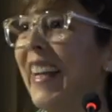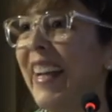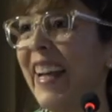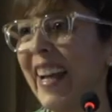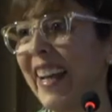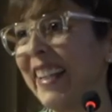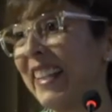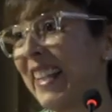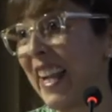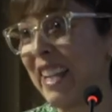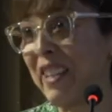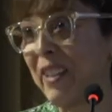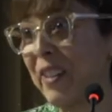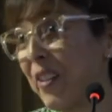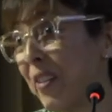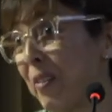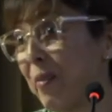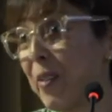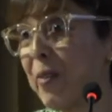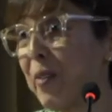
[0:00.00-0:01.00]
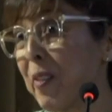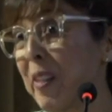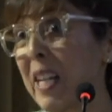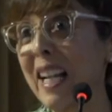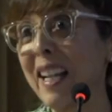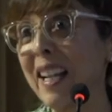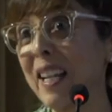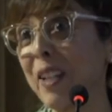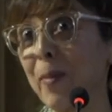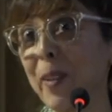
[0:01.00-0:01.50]
and I don't know if you
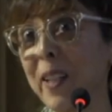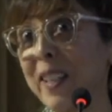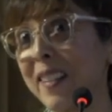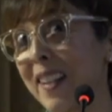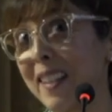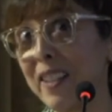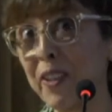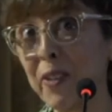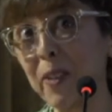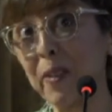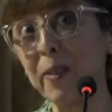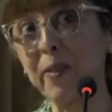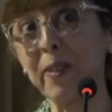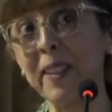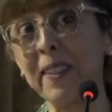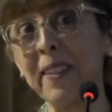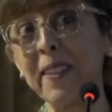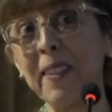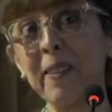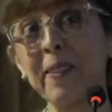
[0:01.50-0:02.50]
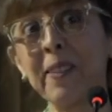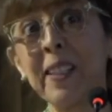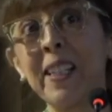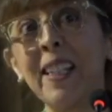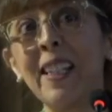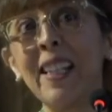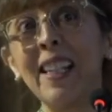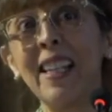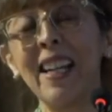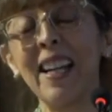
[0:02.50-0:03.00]
realize, but it's a little offensive.
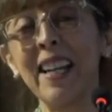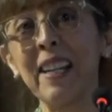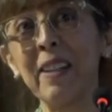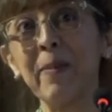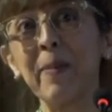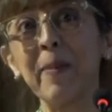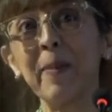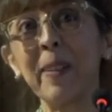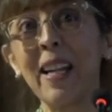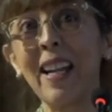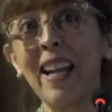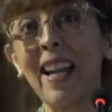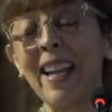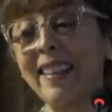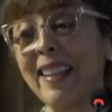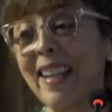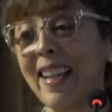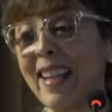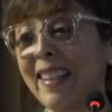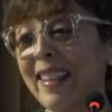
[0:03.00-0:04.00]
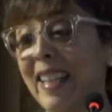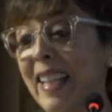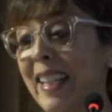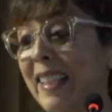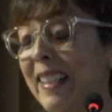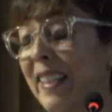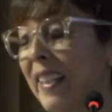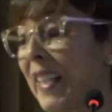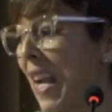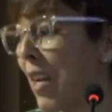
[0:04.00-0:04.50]
Um, and, and
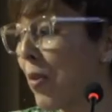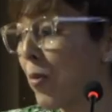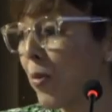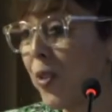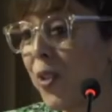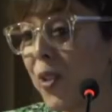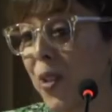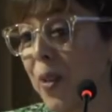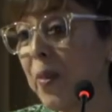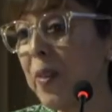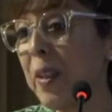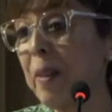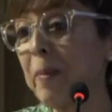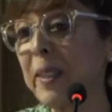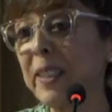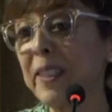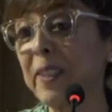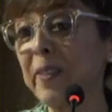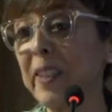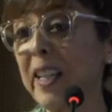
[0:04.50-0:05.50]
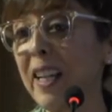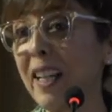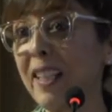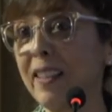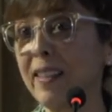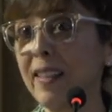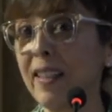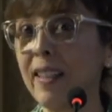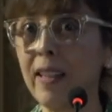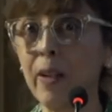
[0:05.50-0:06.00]
then I would show the augmented
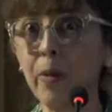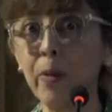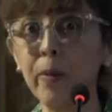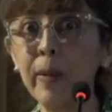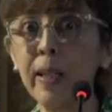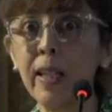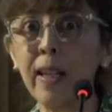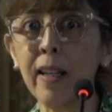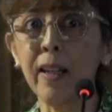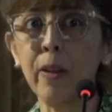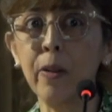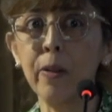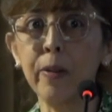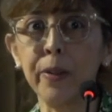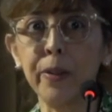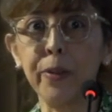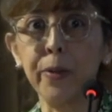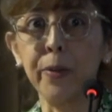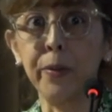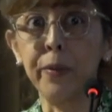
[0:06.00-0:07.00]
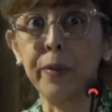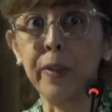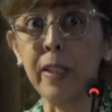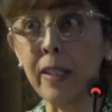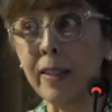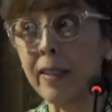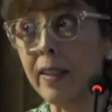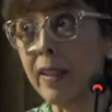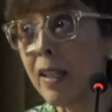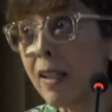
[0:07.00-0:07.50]
reality and they would be like, oh, you
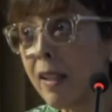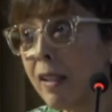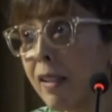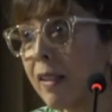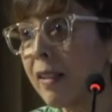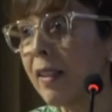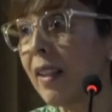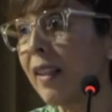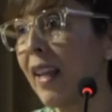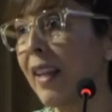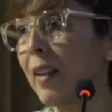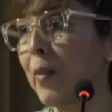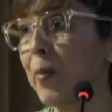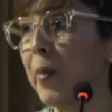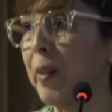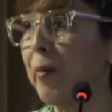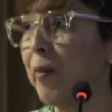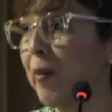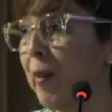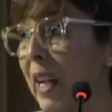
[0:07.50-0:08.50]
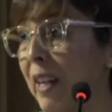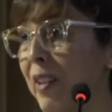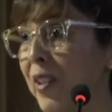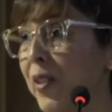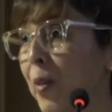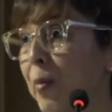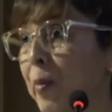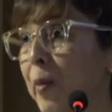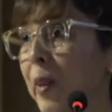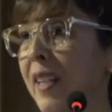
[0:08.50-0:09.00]
did this? Like, with very
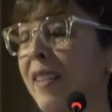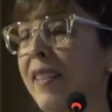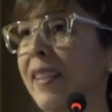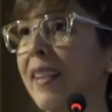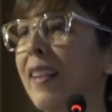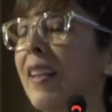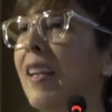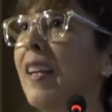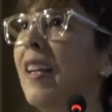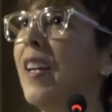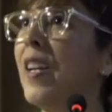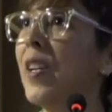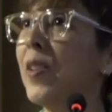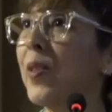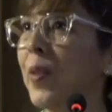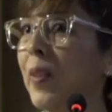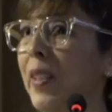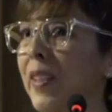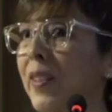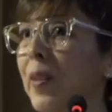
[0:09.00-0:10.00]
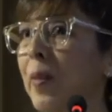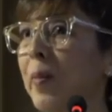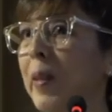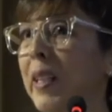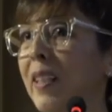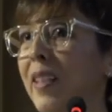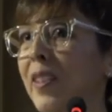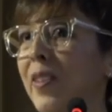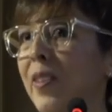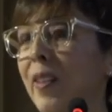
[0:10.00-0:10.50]
surprised. And so little by
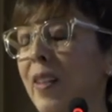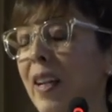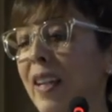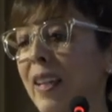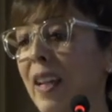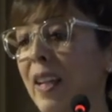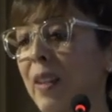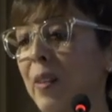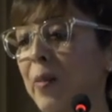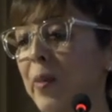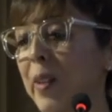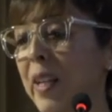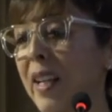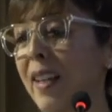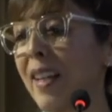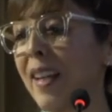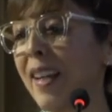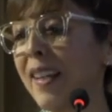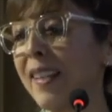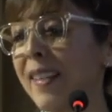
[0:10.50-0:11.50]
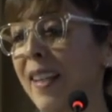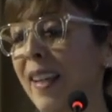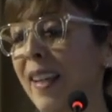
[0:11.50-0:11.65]
little, I, I realized